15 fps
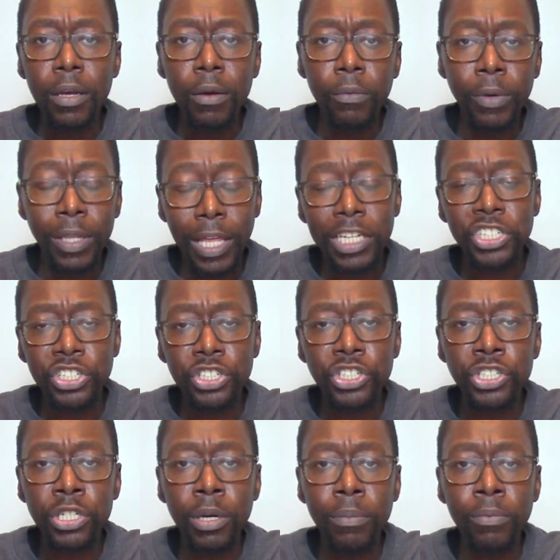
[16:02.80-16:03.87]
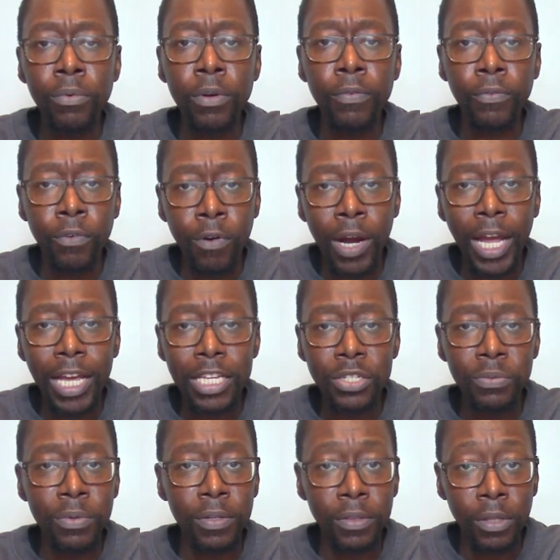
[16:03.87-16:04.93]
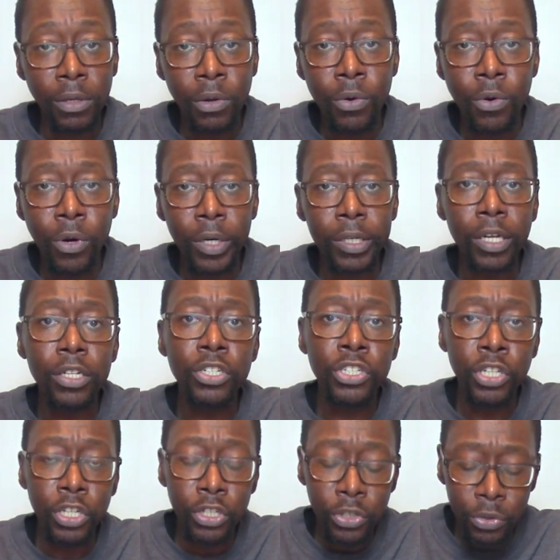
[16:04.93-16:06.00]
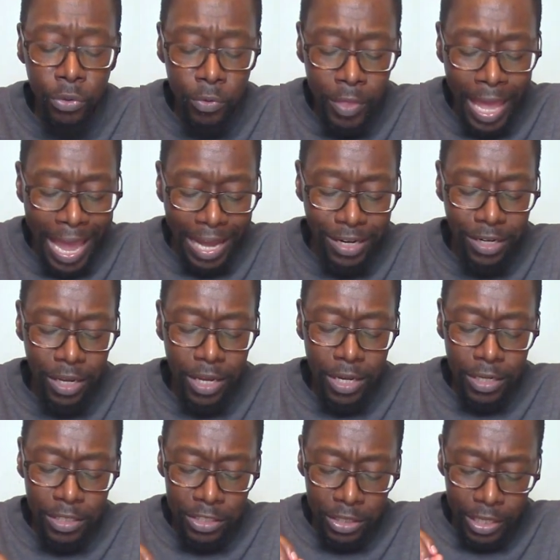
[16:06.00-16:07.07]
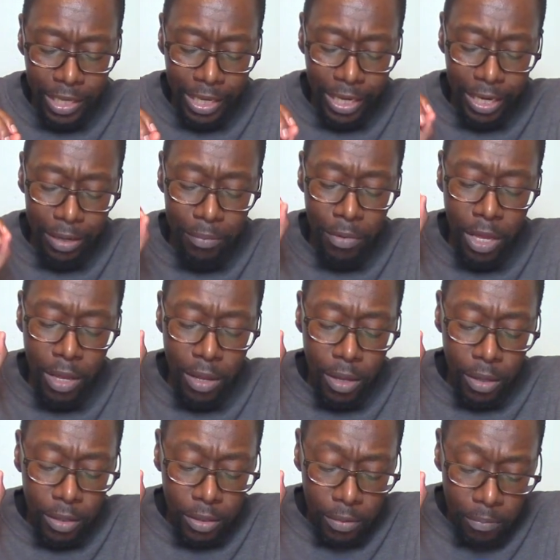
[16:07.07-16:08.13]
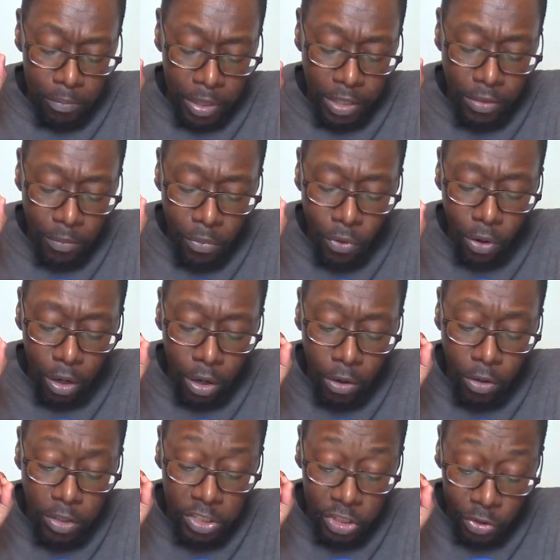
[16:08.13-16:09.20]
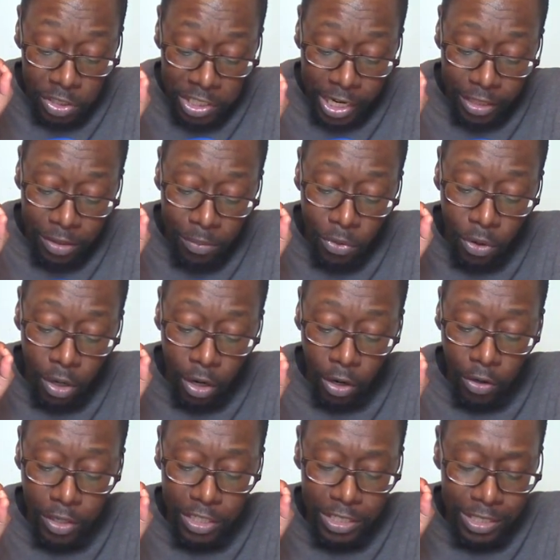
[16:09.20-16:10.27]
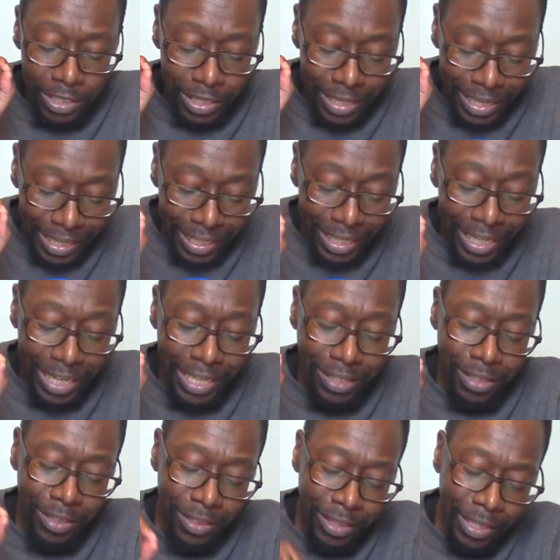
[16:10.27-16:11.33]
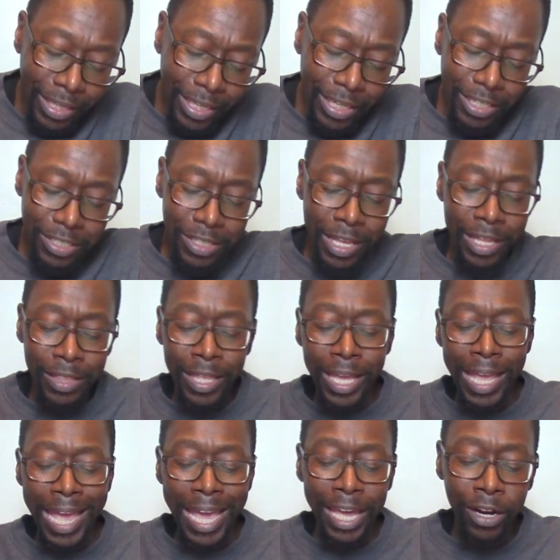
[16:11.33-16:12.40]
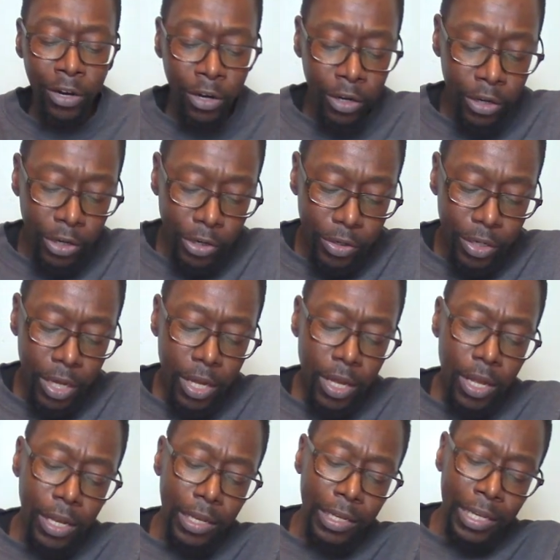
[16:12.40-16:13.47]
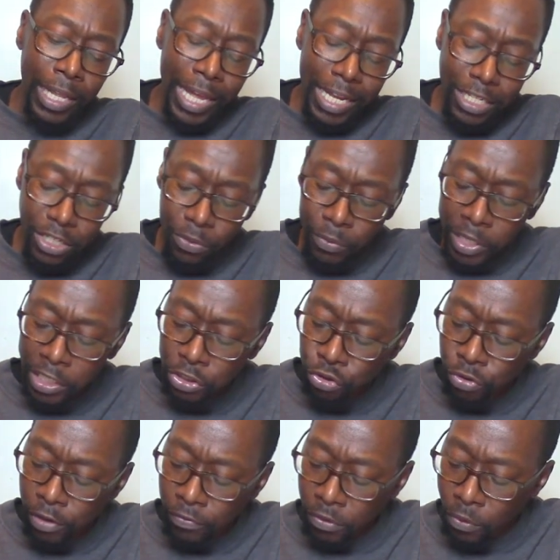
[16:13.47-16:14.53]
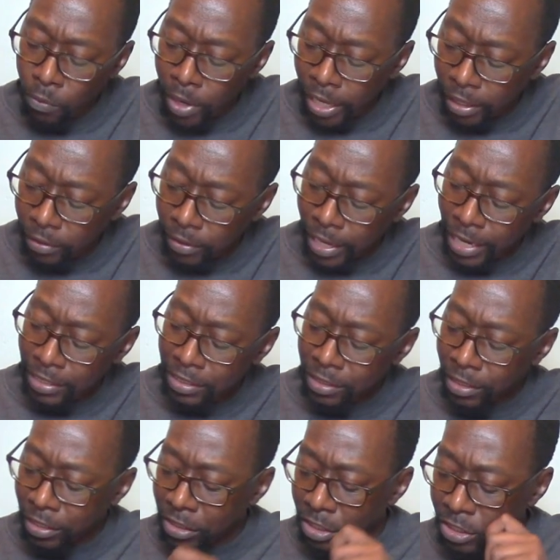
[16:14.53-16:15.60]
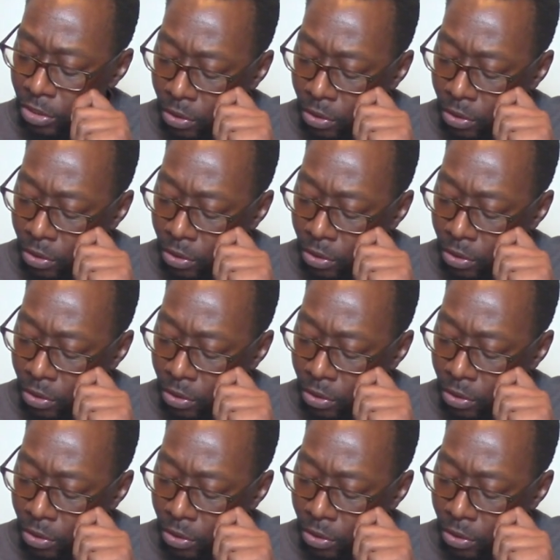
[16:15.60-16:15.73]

relationship with Christ, with the Lord, to do that, to again be the more earnest, or take the more earnest to heed the things that they had heard, lest we drift away. That touches